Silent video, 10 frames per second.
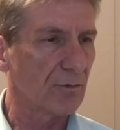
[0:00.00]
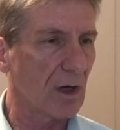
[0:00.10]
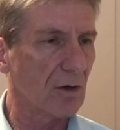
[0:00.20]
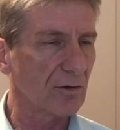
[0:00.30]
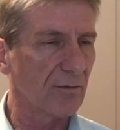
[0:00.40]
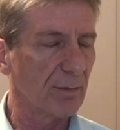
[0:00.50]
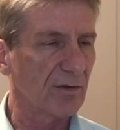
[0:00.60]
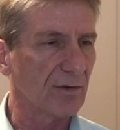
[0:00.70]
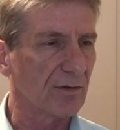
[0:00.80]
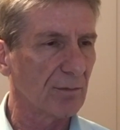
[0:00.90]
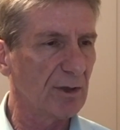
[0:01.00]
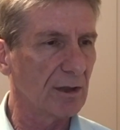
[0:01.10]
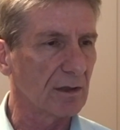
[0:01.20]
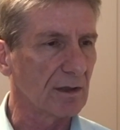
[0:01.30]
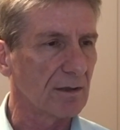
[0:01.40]
You're of the business
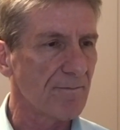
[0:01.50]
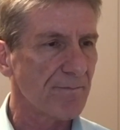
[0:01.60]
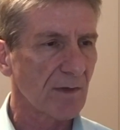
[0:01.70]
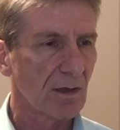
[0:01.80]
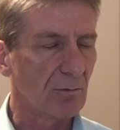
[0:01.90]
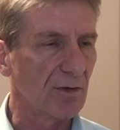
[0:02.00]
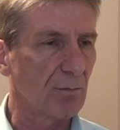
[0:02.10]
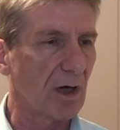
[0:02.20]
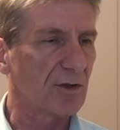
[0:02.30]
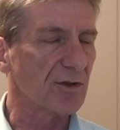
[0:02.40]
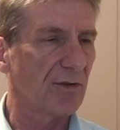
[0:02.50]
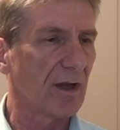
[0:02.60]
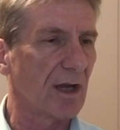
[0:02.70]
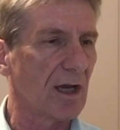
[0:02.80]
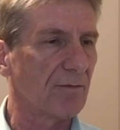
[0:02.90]
immediately with the margins
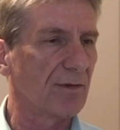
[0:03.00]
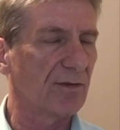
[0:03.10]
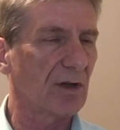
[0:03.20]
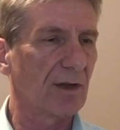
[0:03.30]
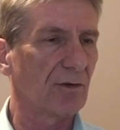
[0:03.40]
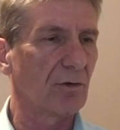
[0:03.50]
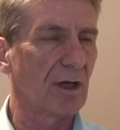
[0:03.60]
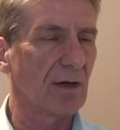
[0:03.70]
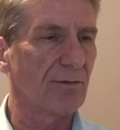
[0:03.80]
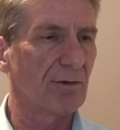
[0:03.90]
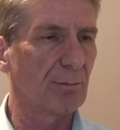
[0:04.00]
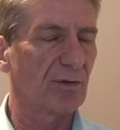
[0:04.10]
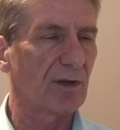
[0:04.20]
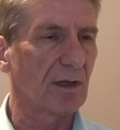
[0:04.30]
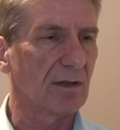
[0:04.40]
they have. These guys only have
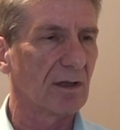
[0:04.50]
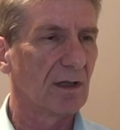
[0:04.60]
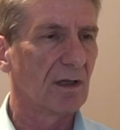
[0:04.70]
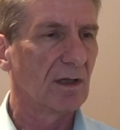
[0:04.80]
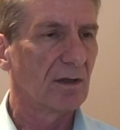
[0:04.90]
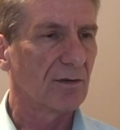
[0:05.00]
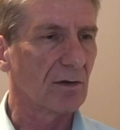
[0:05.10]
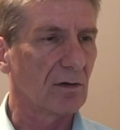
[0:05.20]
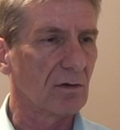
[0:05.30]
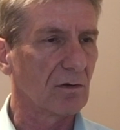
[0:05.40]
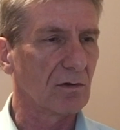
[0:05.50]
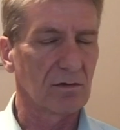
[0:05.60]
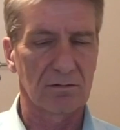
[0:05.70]
3%. So